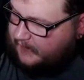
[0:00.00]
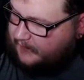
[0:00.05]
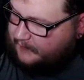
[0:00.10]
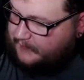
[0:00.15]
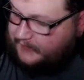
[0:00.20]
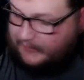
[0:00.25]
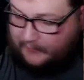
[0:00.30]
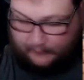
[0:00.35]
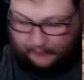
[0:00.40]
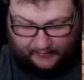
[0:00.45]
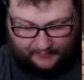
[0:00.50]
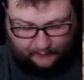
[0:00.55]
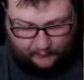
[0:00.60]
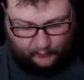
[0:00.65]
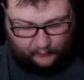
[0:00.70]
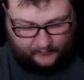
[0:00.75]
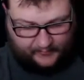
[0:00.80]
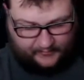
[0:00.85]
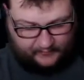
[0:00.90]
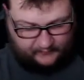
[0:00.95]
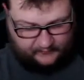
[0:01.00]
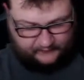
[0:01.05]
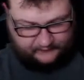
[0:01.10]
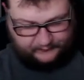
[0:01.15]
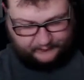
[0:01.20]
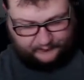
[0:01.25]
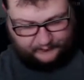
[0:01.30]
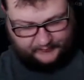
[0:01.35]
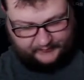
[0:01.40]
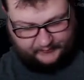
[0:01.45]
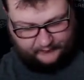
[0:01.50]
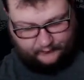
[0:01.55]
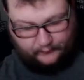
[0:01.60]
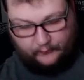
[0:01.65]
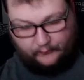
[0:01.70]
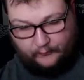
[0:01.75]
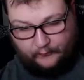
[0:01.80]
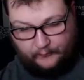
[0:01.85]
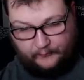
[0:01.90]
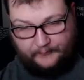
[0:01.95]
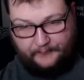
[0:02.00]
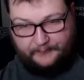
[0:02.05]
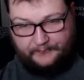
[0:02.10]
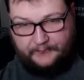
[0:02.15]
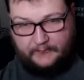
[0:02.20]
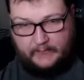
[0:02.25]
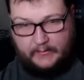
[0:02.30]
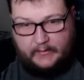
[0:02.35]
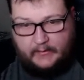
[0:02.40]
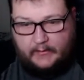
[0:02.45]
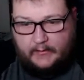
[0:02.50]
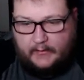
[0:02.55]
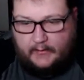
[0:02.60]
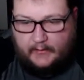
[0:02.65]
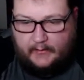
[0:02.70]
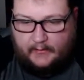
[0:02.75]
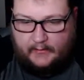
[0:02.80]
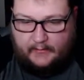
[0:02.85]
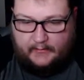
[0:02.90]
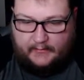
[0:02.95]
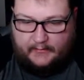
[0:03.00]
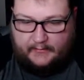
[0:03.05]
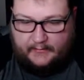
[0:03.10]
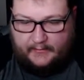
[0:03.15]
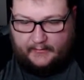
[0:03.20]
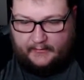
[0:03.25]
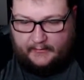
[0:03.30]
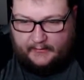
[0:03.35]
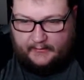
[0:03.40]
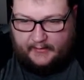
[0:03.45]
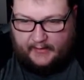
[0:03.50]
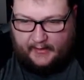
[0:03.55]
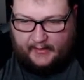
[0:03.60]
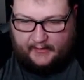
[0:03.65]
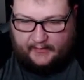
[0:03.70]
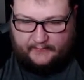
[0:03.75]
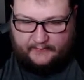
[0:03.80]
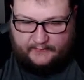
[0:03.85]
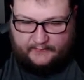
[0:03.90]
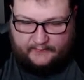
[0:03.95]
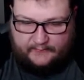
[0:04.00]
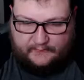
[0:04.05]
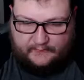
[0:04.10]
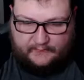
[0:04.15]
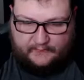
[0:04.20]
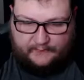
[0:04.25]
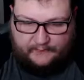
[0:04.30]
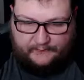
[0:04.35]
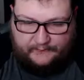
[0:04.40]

I mean, a rainbow rare is pretty cool uh, in any case.